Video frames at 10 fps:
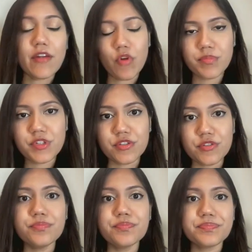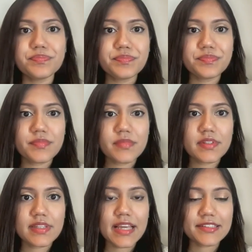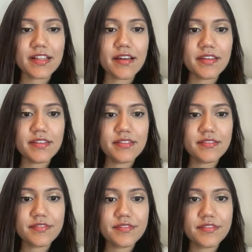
and ROB2. Next slide.